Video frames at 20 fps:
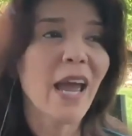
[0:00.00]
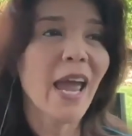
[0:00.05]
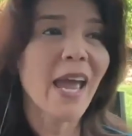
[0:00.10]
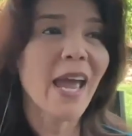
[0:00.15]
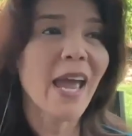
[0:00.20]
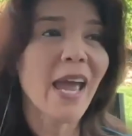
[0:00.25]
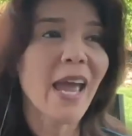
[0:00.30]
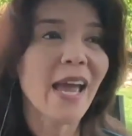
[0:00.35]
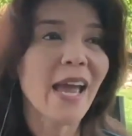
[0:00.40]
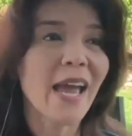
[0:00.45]

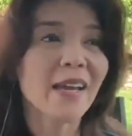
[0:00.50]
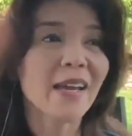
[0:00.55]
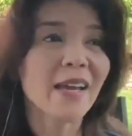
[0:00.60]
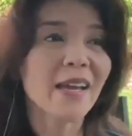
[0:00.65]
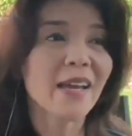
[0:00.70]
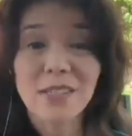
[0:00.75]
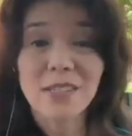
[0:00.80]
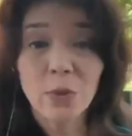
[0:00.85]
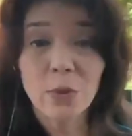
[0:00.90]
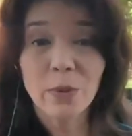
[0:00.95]
And
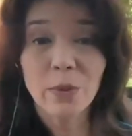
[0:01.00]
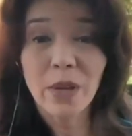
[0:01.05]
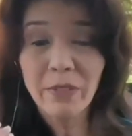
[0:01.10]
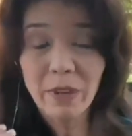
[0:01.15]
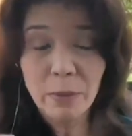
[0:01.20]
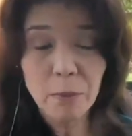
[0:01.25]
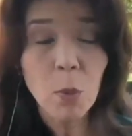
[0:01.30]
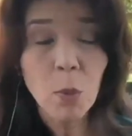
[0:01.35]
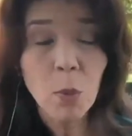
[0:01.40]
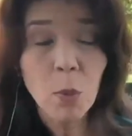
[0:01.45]
so
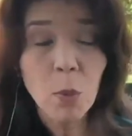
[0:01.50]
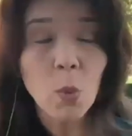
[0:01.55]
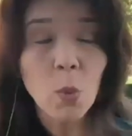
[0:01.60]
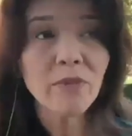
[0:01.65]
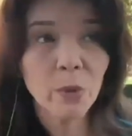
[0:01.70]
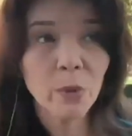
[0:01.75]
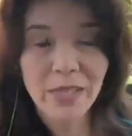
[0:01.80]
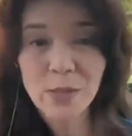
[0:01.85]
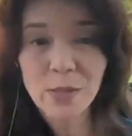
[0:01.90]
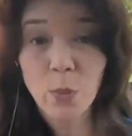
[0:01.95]
even more of a
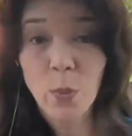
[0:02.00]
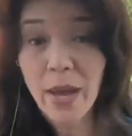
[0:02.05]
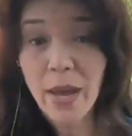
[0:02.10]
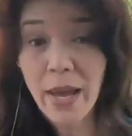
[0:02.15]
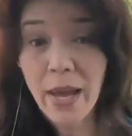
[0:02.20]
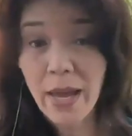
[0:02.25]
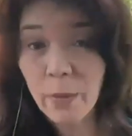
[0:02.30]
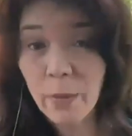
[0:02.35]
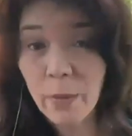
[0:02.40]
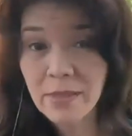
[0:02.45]
reason
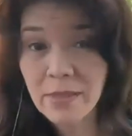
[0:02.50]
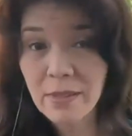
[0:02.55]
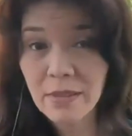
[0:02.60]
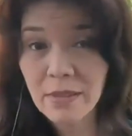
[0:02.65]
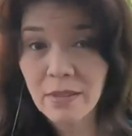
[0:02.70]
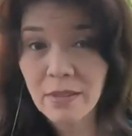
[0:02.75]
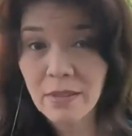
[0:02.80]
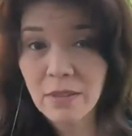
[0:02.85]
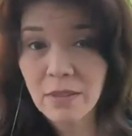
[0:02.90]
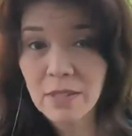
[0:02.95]
why I was
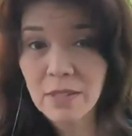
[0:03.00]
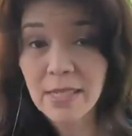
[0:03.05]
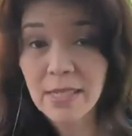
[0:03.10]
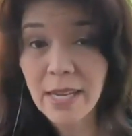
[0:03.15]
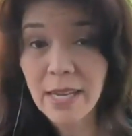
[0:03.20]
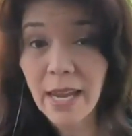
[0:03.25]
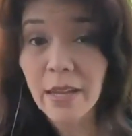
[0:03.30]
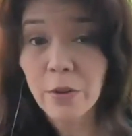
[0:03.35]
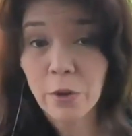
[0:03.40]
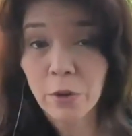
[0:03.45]
stunned
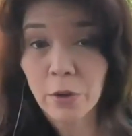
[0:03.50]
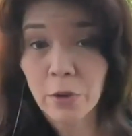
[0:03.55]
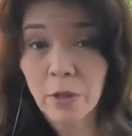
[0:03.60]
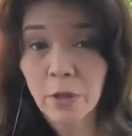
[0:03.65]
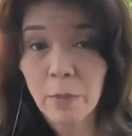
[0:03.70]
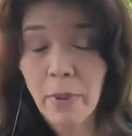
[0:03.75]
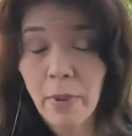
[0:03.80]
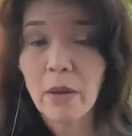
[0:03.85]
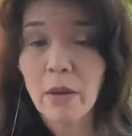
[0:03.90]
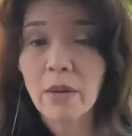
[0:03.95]
I hadn't heard
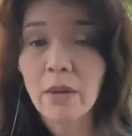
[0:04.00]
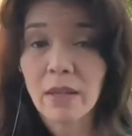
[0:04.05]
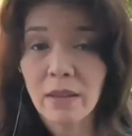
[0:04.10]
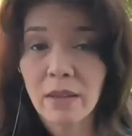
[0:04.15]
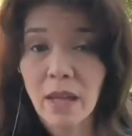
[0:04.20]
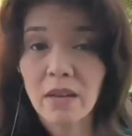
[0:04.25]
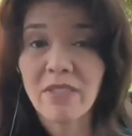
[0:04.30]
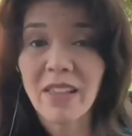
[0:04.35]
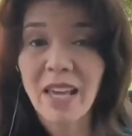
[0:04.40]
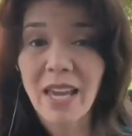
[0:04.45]
about a
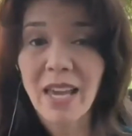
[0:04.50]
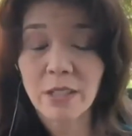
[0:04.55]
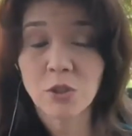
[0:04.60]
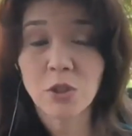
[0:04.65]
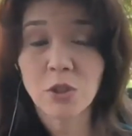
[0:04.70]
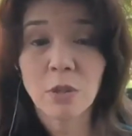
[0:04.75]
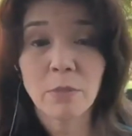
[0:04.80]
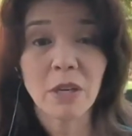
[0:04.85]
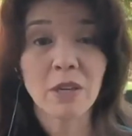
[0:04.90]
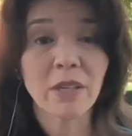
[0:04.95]
lot of the
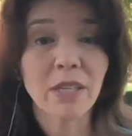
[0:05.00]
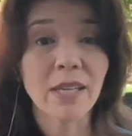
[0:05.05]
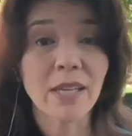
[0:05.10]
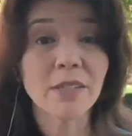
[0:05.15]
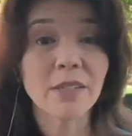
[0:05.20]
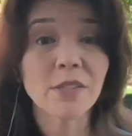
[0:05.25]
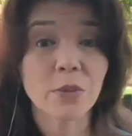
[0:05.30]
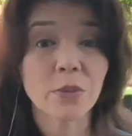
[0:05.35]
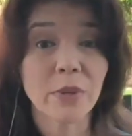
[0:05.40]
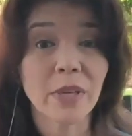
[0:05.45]
Asian American
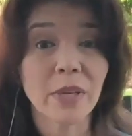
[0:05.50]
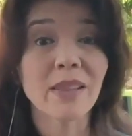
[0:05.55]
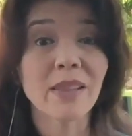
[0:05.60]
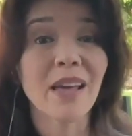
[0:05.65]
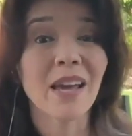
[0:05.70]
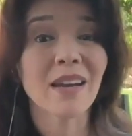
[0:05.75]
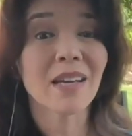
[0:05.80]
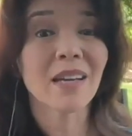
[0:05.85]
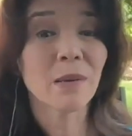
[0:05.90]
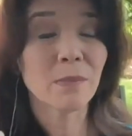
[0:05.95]
history
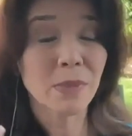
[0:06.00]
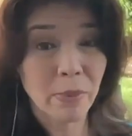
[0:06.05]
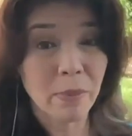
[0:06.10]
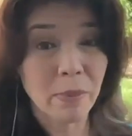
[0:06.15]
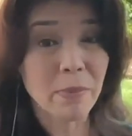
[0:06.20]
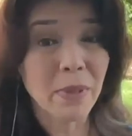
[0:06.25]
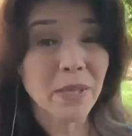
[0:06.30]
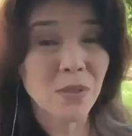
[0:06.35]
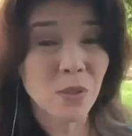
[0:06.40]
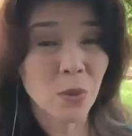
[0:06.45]
that comes up
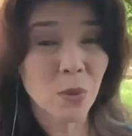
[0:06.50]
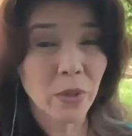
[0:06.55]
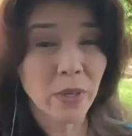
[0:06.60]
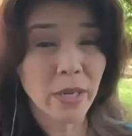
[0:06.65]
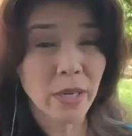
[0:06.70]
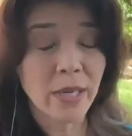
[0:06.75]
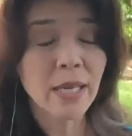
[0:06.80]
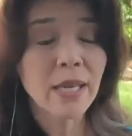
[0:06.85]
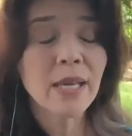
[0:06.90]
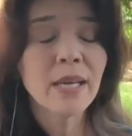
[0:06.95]
in my
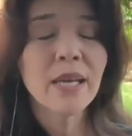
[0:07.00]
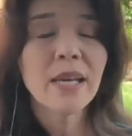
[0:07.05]
story.